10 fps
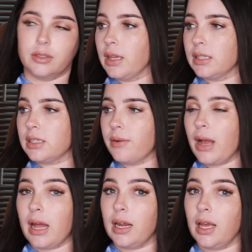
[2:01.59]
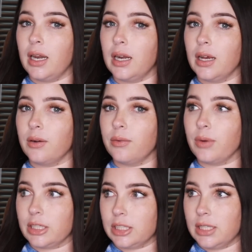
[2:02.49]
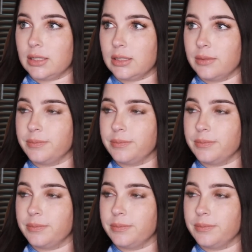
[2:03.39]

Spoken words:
Let's go ahead and watch this.